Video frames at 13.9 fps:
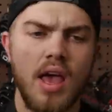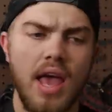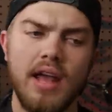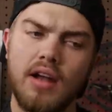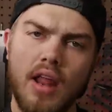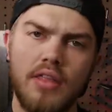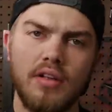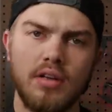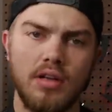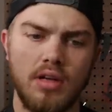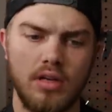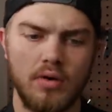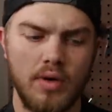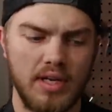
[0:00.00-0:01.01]
and another
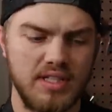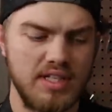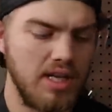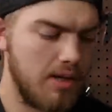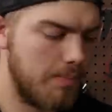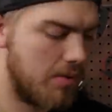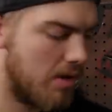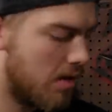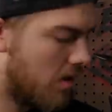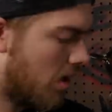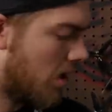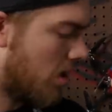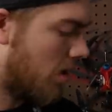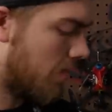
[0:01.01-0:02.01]
uh, quick tip
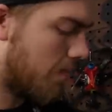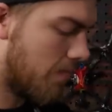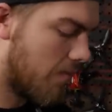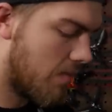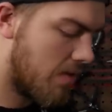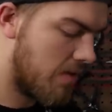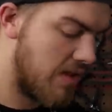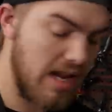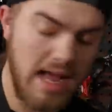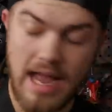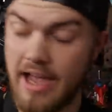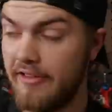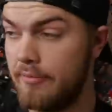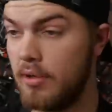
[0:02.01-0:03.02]
um, that
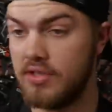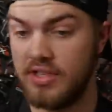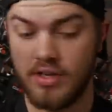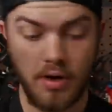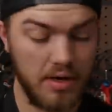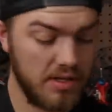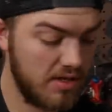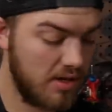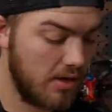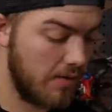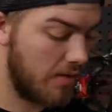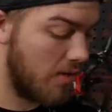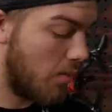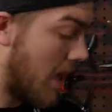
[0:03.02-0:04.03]
I've personally noticed,
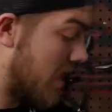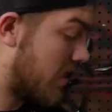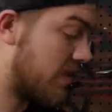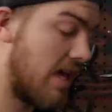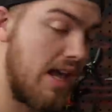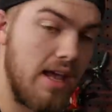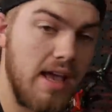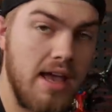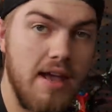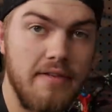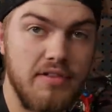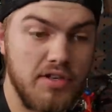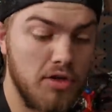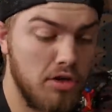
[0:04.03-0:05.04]
uh, the way that they
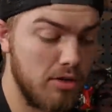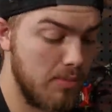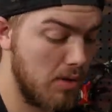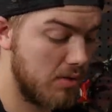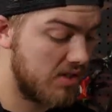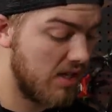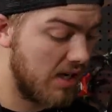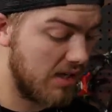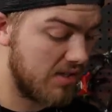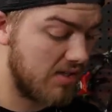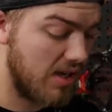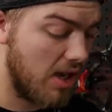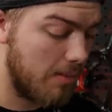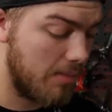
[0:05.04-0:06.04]
have the turtle mode settings
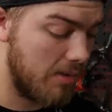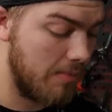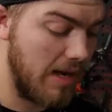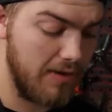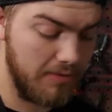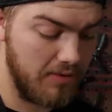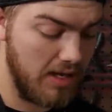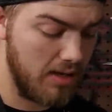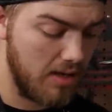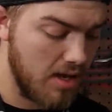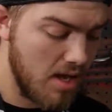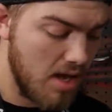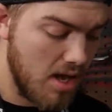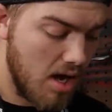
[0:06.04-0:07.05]
set up in Betaflight,
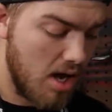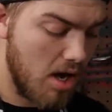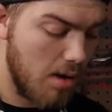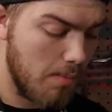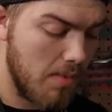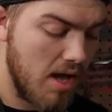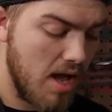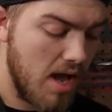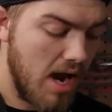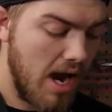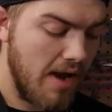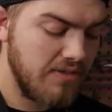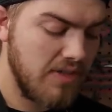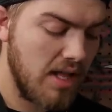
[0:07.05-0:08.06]
um,
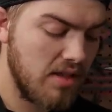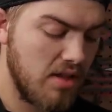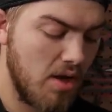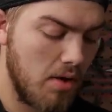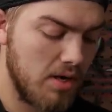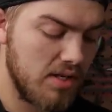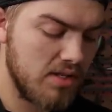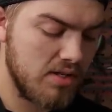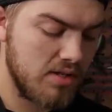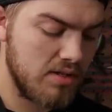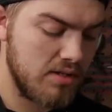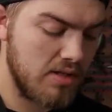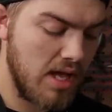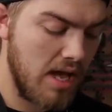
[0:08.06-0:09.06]
I tend to notice
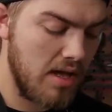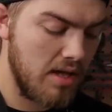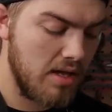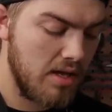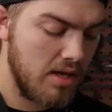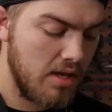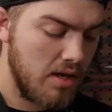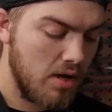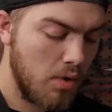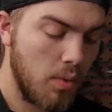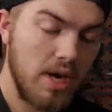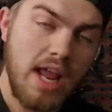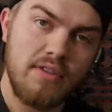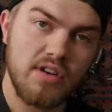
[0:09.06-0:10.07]
that
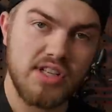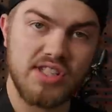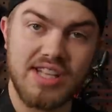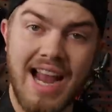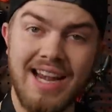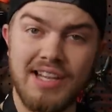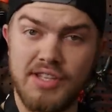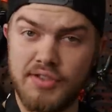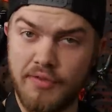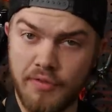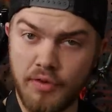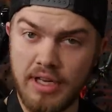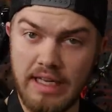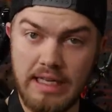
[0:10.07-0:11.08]
whatever side is
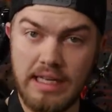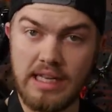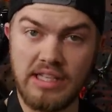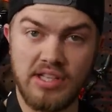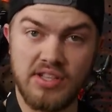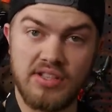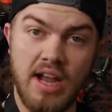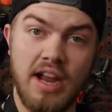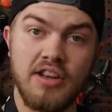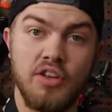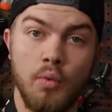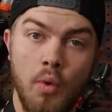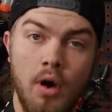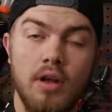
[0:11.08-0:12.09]
free is the side
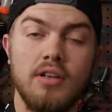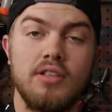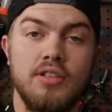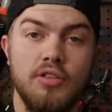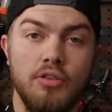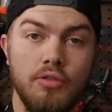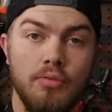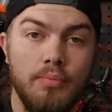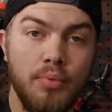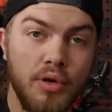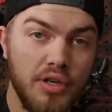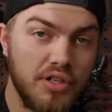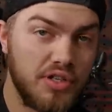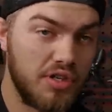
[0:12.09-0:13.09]
you want to
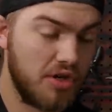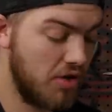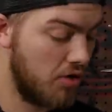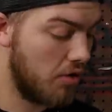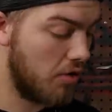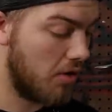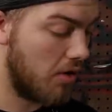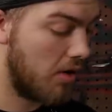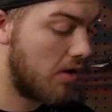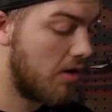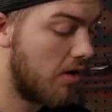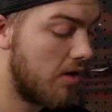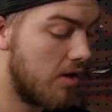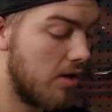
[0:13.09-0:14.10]
push your
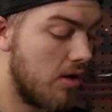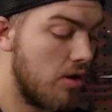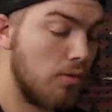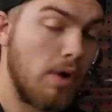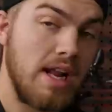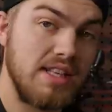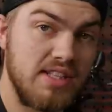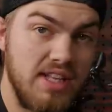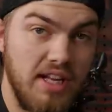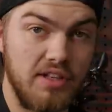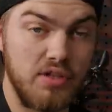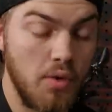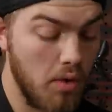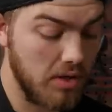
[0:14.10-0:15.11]
right
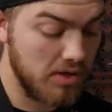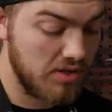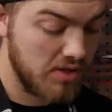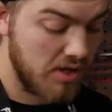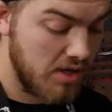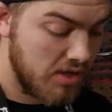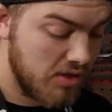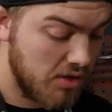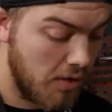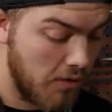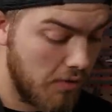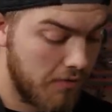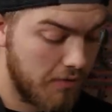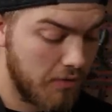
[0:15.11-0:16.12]
stick towards.
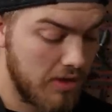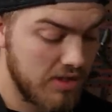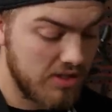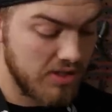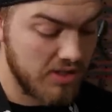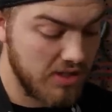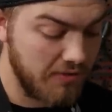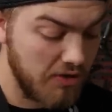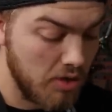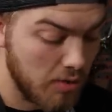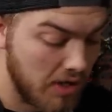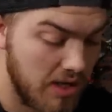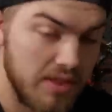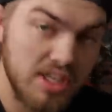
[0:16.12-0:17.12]
So, for instance, if you were in